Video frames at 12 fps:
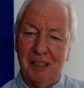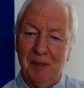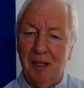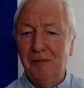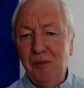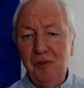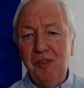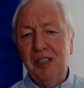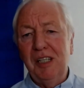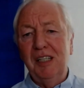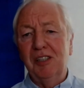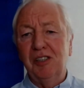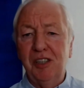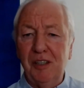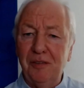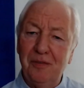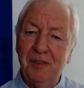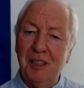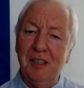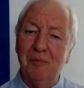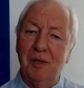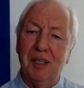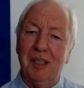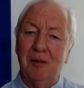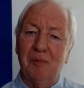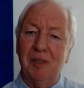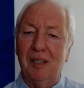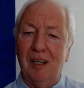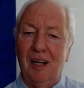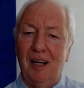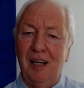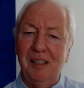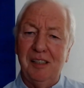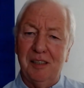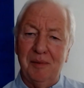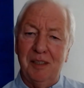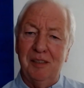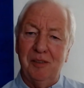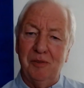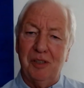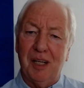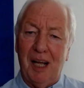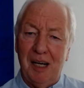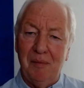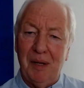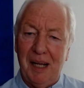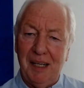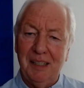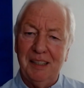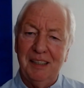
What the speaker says: I mean, have you seen a shift in working with clients? I mean, as you scan back?